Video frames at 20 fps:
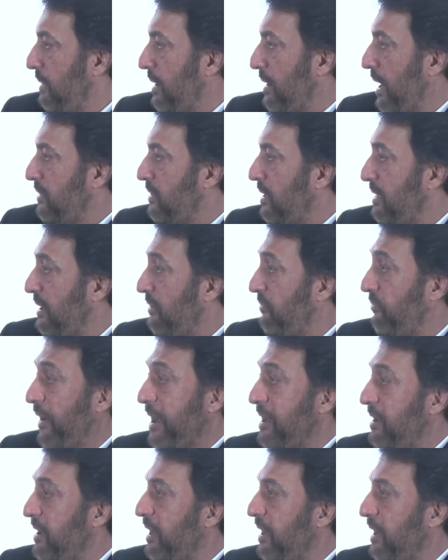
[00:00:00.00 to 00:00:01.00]
rather than
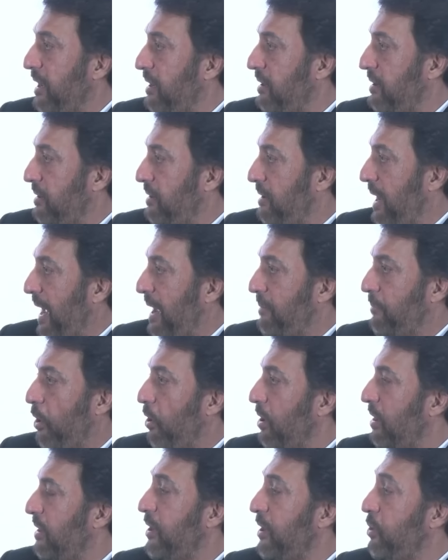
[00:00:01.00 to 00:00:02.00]
fighting it, I'm
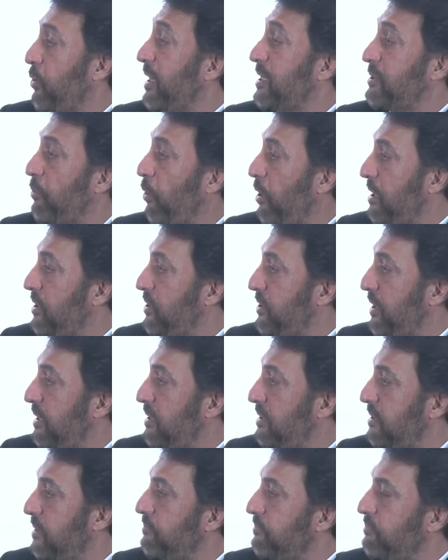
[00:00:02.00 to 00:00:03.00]
all there to exploit
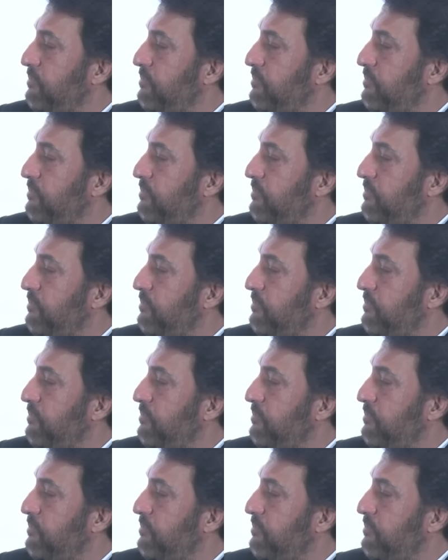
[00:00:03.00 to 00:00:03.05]
change.